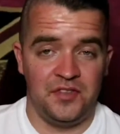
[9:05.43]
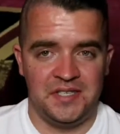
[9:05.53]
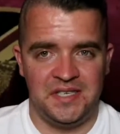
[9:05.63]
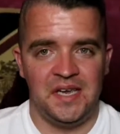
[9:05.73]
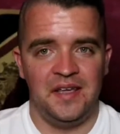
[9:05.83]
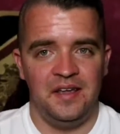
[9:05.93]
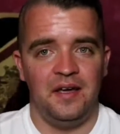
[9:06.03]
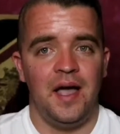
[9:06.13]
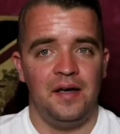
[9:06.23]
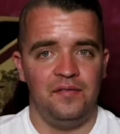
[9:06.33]
City
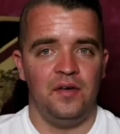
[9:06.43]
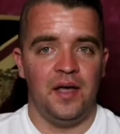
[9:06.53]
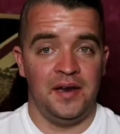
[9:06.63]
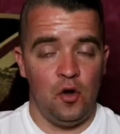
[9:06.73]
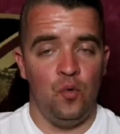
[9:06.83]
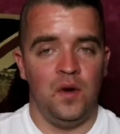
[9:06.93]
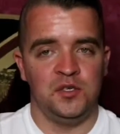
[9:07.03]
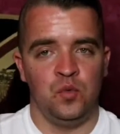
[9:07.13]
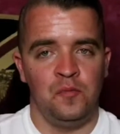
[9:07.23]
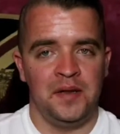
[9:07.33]
have and
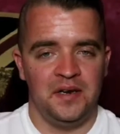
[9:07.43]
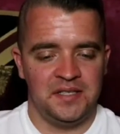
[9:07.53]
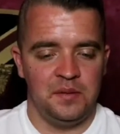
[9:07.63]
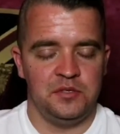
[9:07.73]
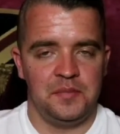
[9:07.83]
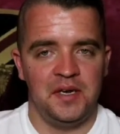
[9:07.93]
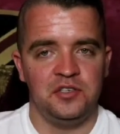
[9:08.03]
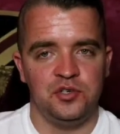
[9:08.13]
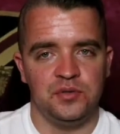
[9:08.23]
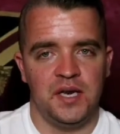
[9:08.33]
always will be the team to
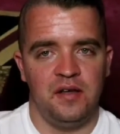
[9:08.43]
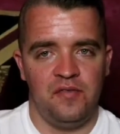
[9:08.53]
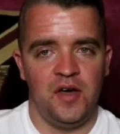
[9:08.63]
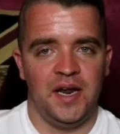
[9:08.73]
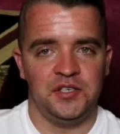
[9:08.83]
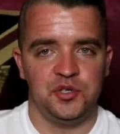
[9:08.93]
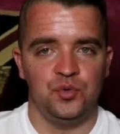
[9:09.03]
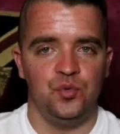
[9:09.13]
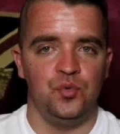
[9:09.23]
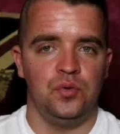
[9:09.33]
beat due to their
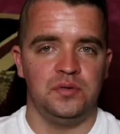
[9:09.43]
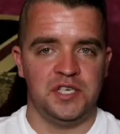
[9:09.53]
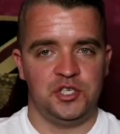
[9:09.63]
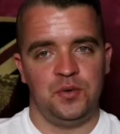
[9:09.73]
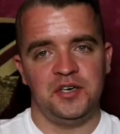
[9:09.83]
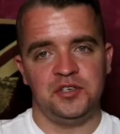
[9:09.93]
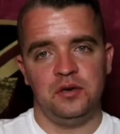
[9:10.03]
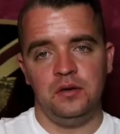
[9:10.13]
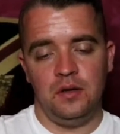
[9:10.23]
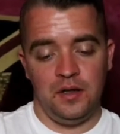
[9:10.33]
financial
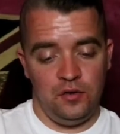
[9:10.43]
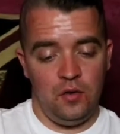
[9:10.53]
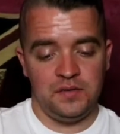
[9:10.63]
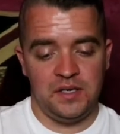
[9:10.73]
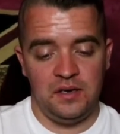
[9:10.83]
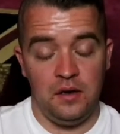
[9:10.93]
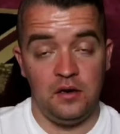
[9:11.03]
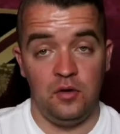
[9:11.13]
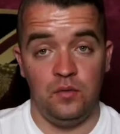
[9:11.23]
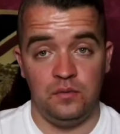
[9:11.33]
situation. And obviously
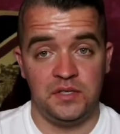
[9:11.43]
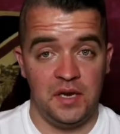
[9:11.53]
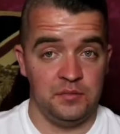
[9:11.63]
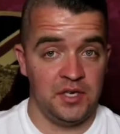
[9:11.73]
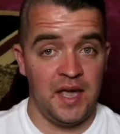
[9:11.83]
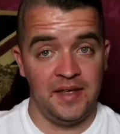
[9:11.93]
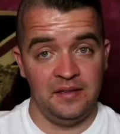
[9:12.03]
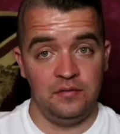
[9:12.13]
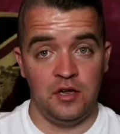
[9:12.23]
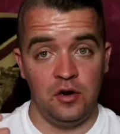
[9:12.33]
I know teams are
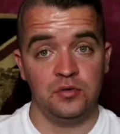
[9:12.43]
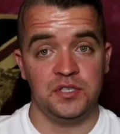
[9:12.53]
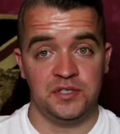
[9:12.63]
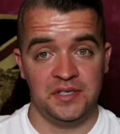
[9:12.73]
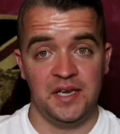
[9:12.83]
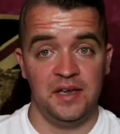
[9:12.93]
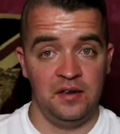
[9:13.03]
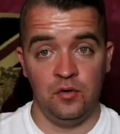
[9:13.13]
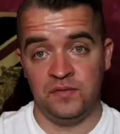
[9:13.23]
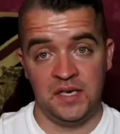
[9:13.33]
getting closer to
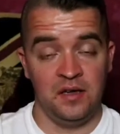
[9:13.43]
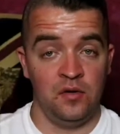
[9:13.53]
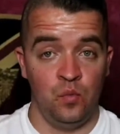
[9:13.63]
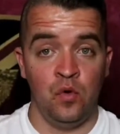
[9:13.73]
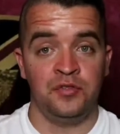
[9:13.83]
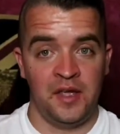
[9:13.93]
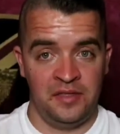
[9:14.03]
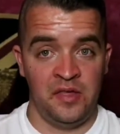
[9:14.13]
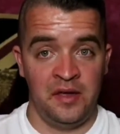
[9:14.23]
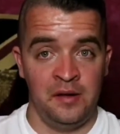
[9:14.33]
City, and obviously what they
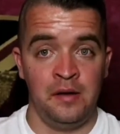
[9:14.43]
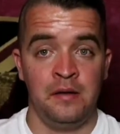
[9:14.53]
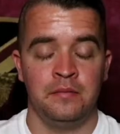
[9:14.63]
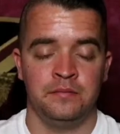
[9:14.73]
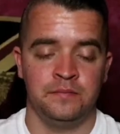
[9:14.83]
think